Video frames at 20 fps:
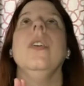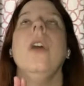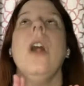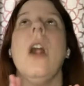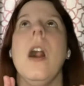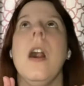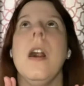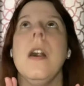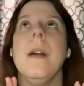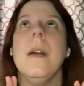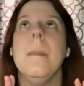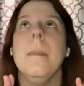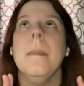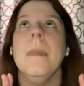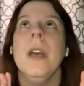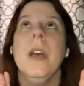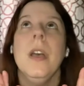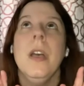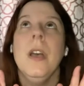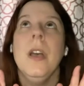
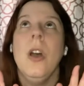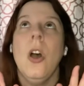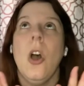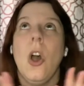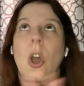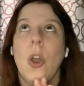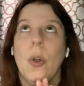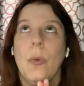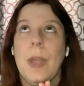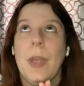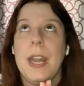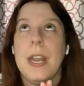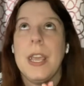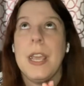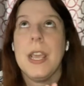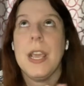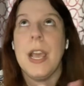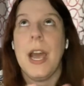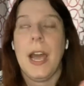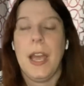
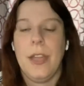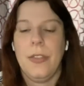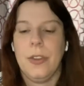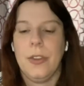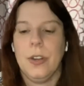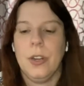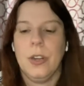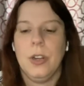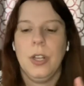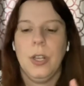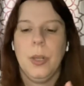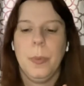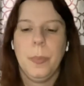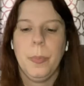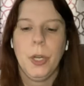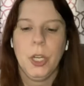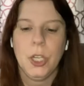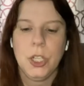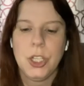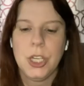already either
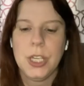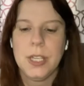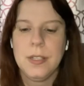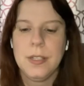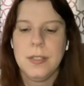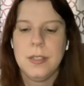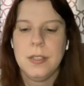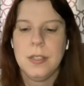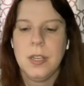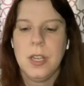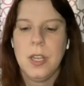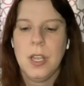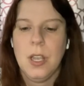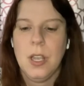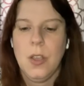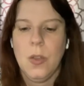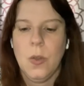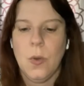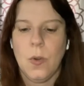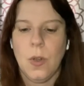purchased
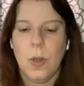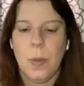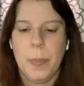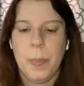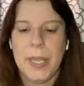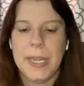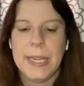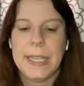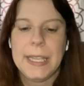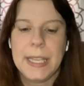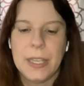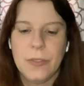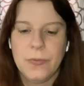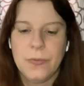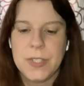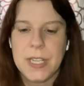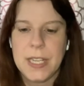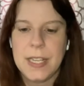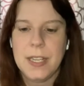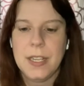or been
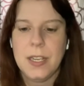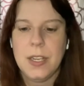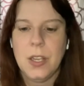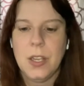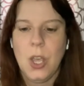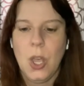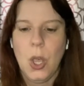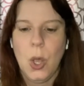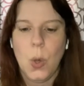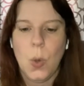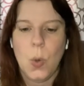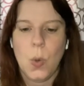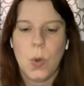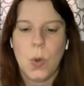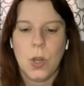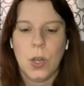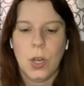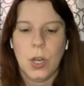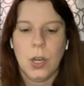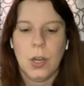gifted,
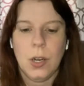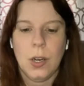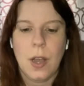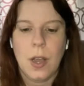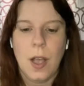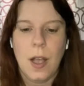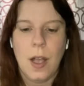or